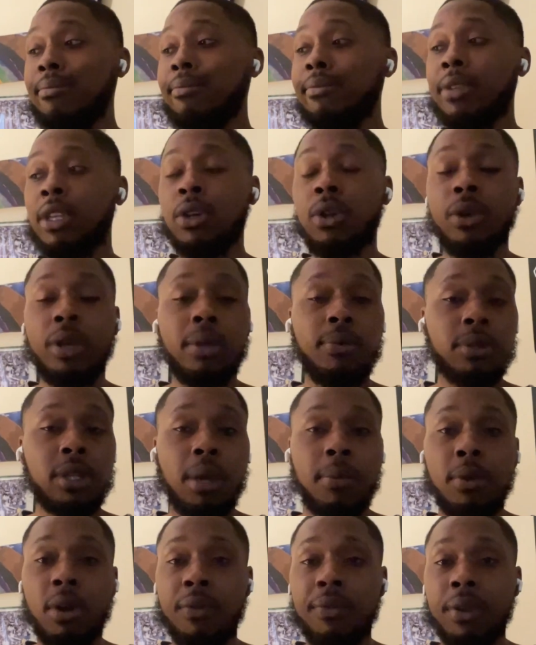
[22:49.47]
he was
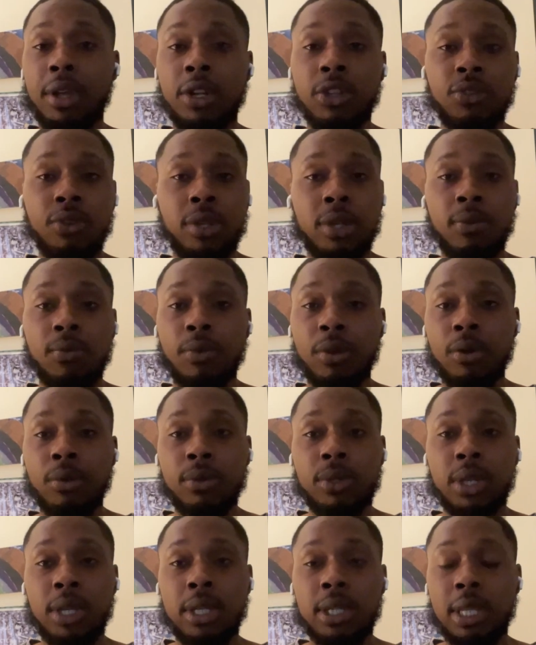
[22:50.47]
coming off an injury-riddled
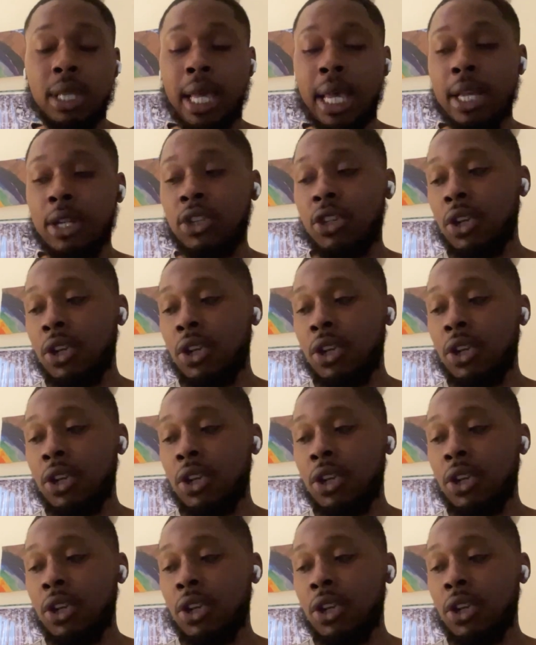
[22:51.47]
season last